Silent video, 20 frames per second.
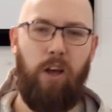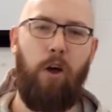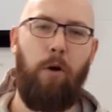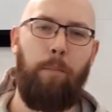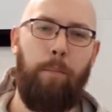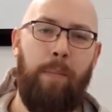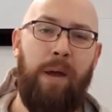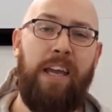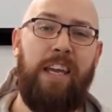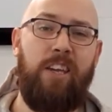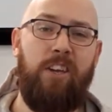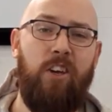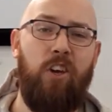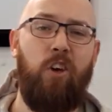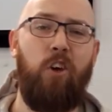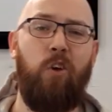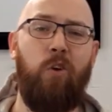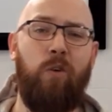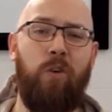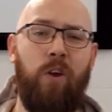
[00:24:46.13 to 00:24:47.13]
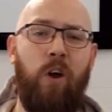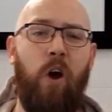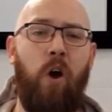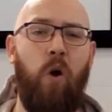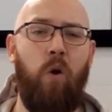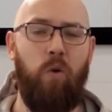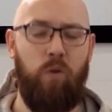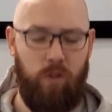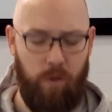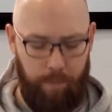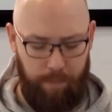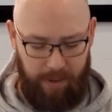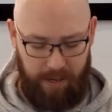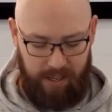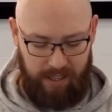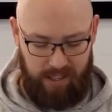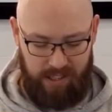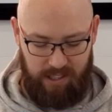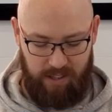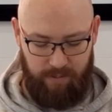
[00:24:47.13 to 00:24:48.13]
May you know the
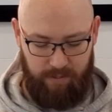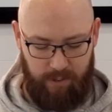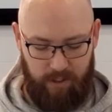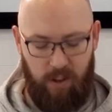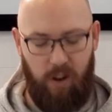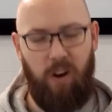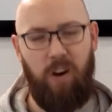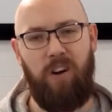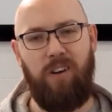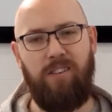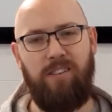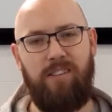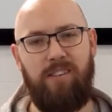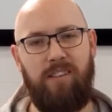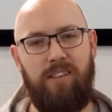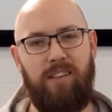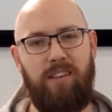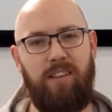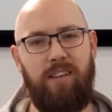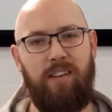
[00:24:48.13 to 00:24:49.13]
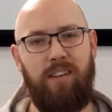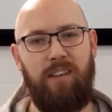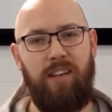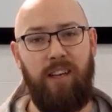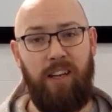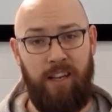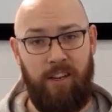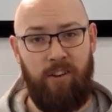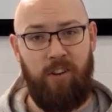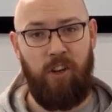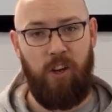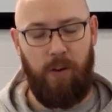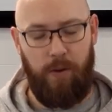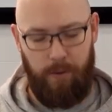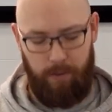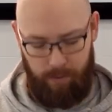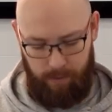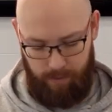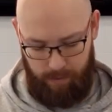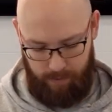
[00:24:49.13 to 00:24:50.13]
peace of God in
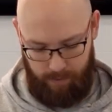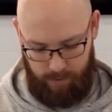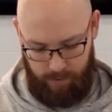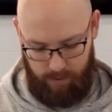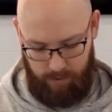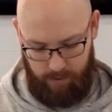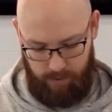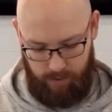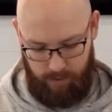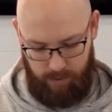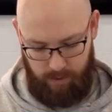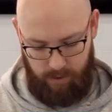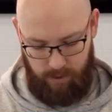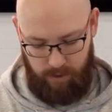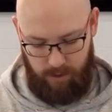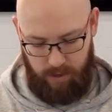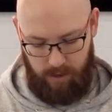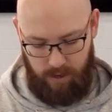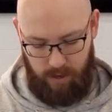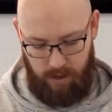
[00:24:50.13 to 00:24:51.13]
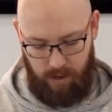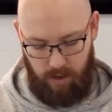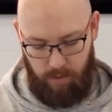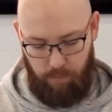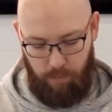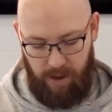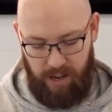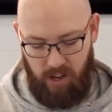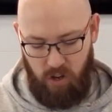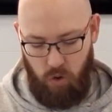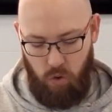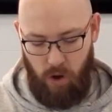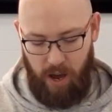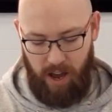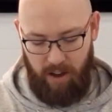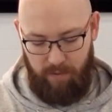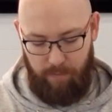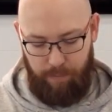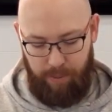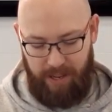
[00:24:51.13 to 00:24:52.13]
you. May you
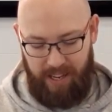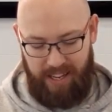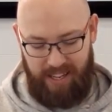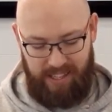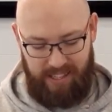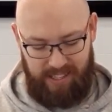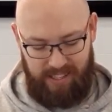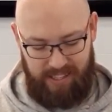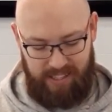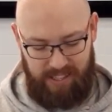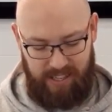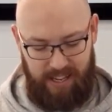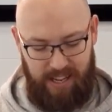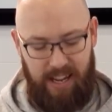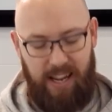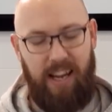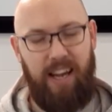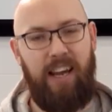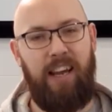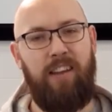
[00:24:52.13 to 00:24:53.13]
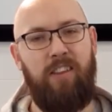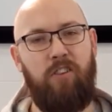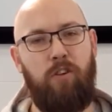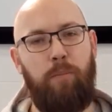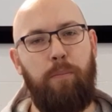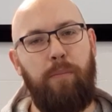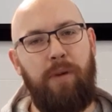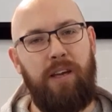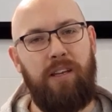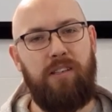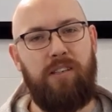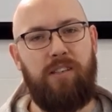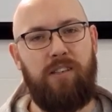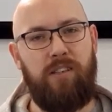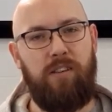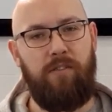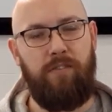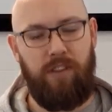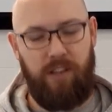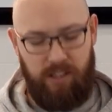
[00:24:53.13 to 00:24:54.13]
have peace in the midst
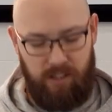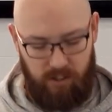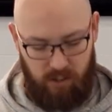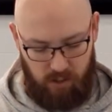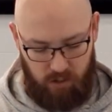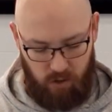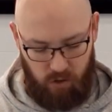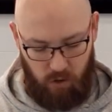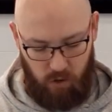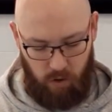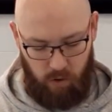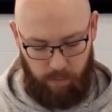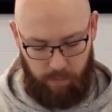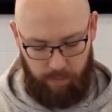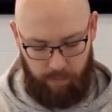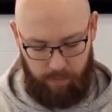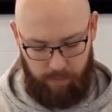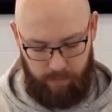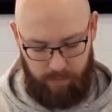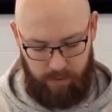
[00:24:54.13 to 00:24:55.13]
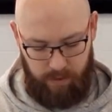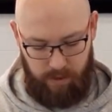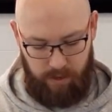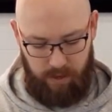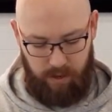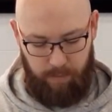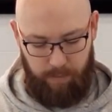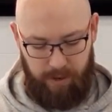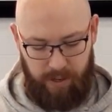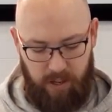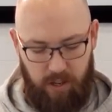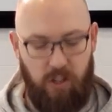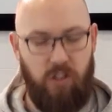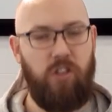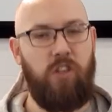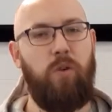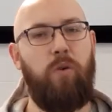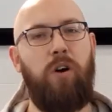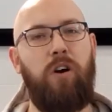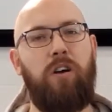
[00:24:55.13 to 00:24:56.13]
of this storm because
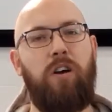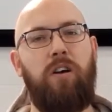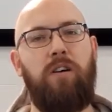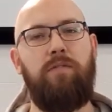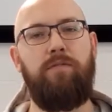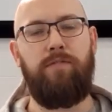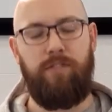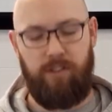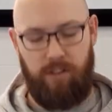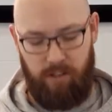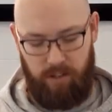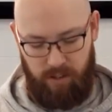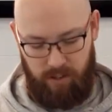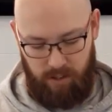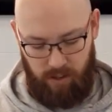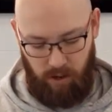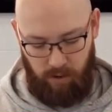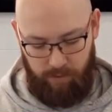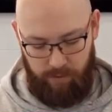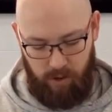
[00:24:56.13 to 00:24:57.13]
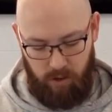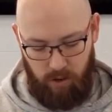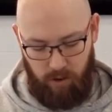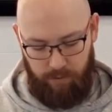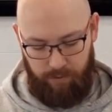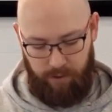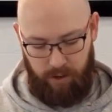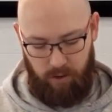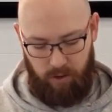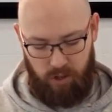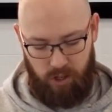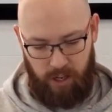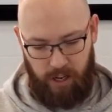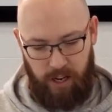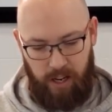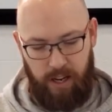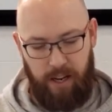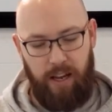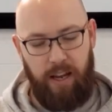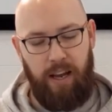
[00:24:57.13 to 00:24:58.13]
you are confident of your
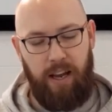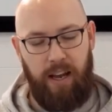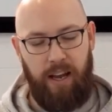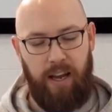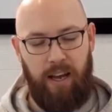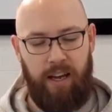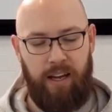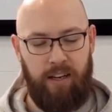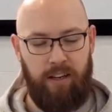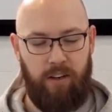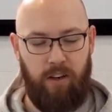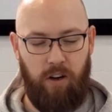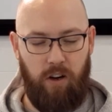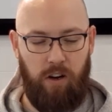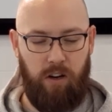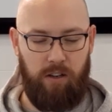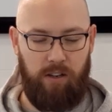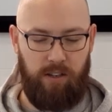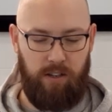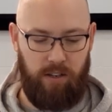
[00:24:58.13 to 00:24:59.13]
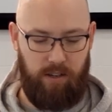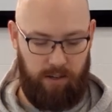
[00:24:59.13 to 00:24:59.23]
future in God.